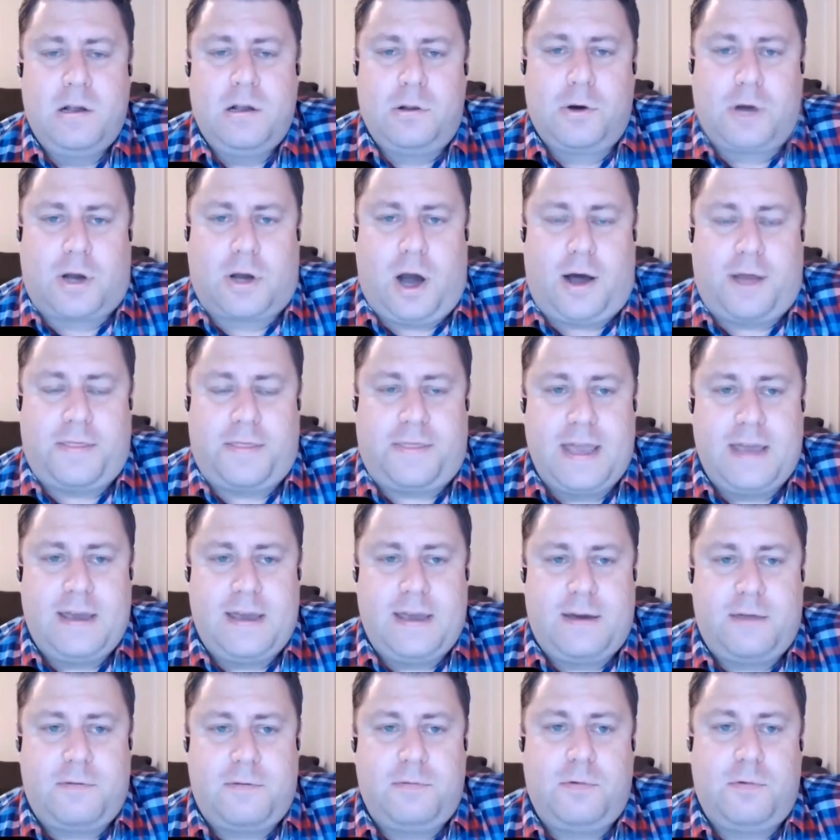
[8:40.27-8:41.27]
Look, I
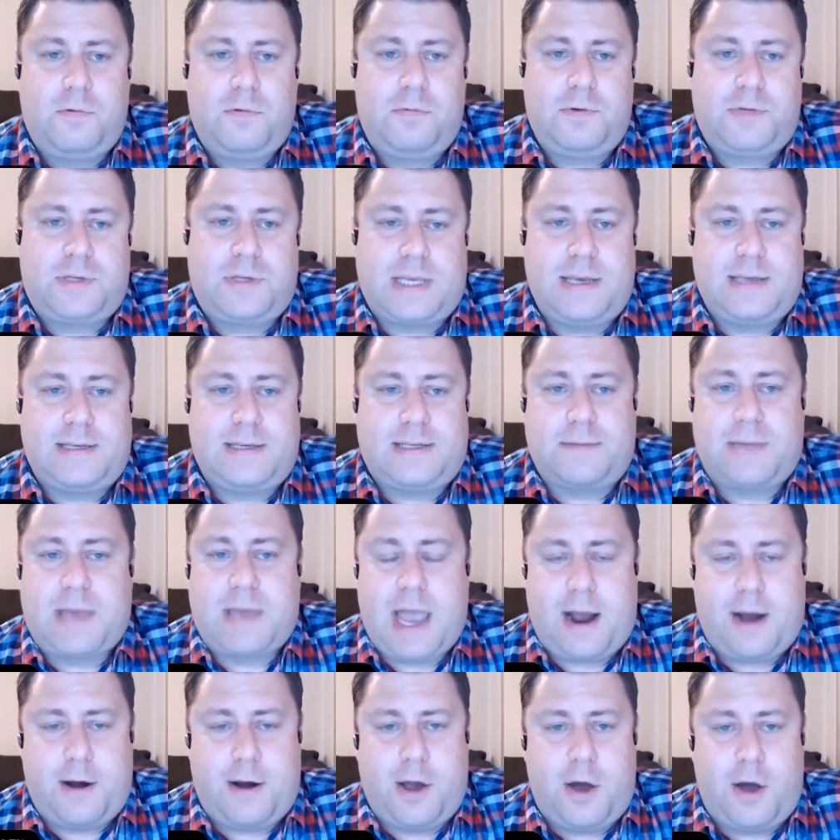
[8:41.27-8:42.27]
think we'll see some
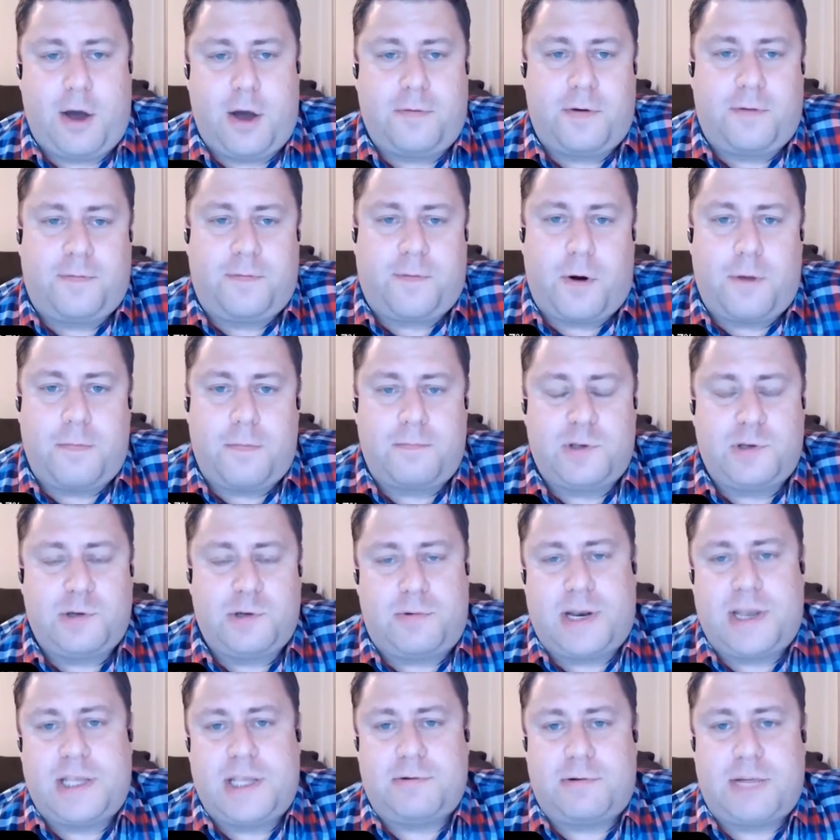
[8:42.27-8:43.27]
carryover from
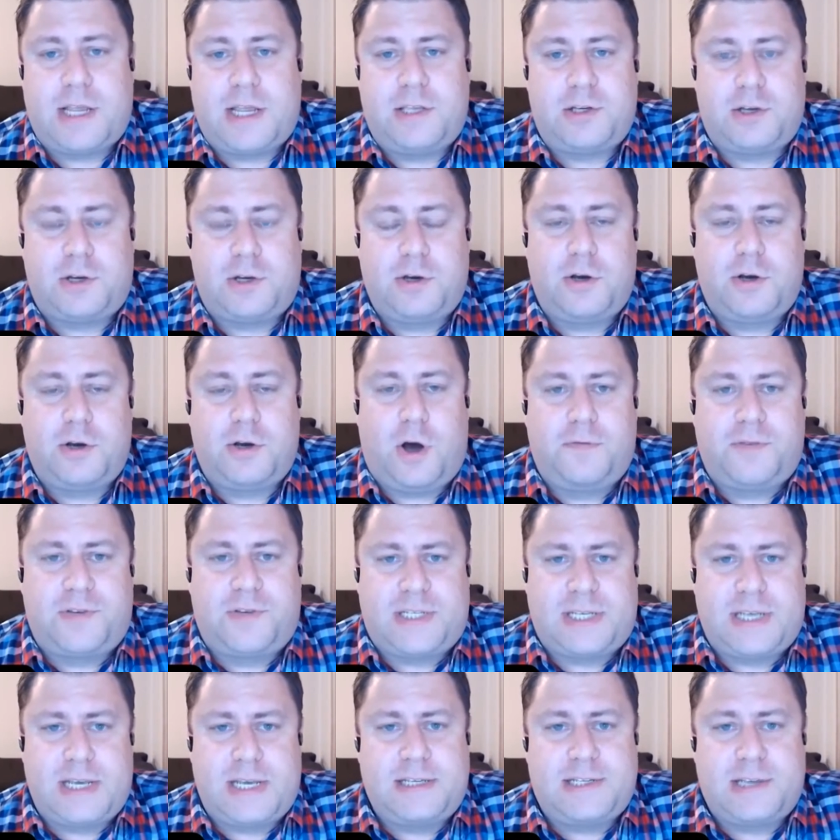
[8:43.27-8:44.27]
2022.
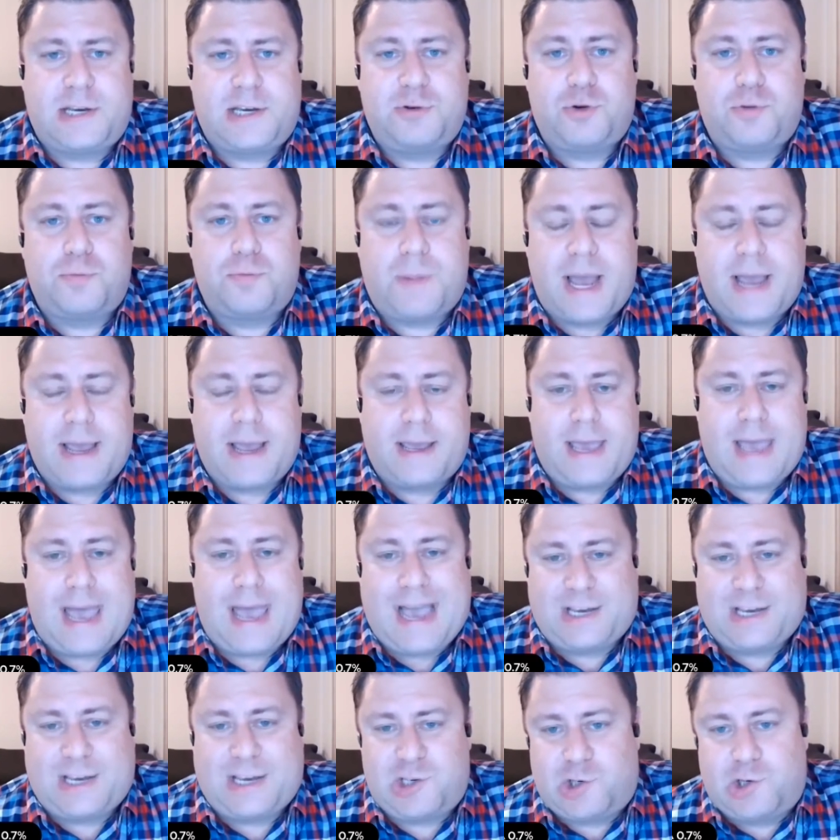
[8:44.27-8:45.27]
Obviously, central bank
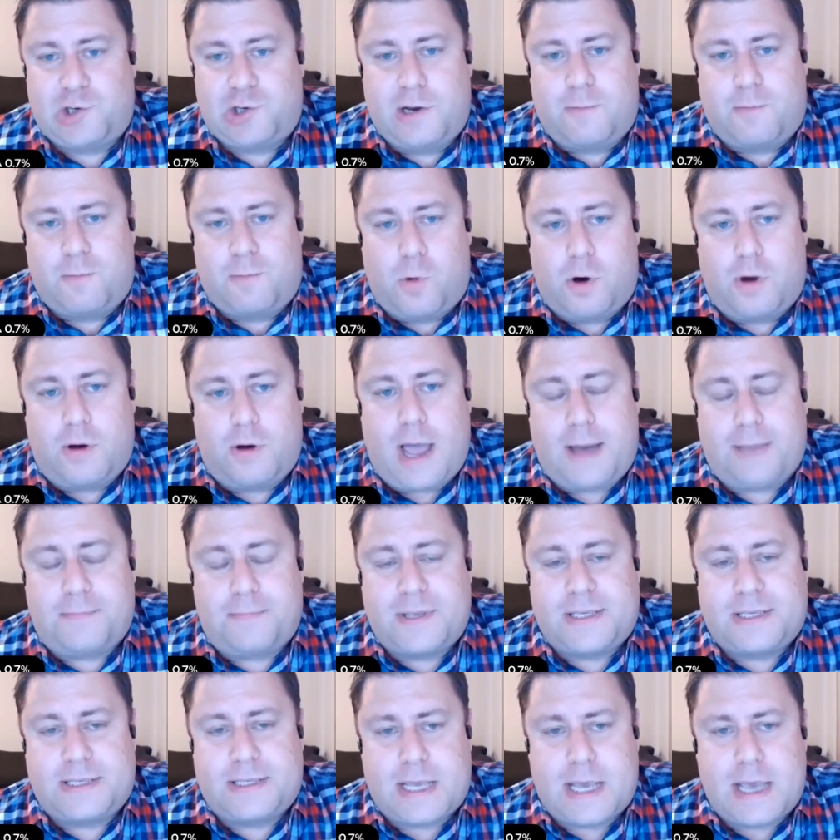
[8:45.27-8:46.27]
action and what
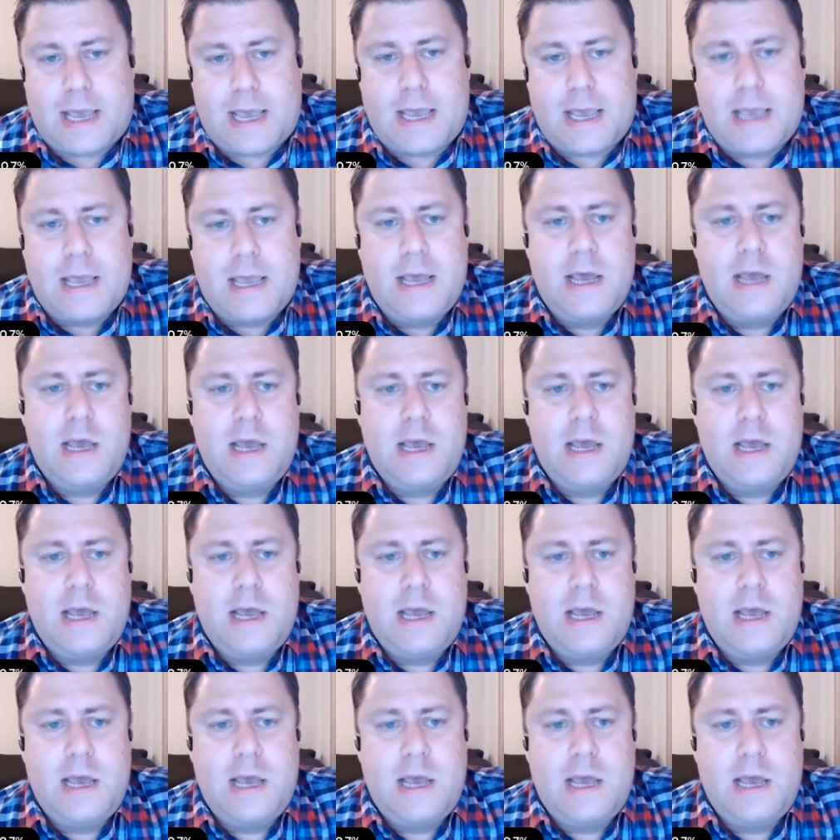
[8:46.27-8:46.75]
happens there.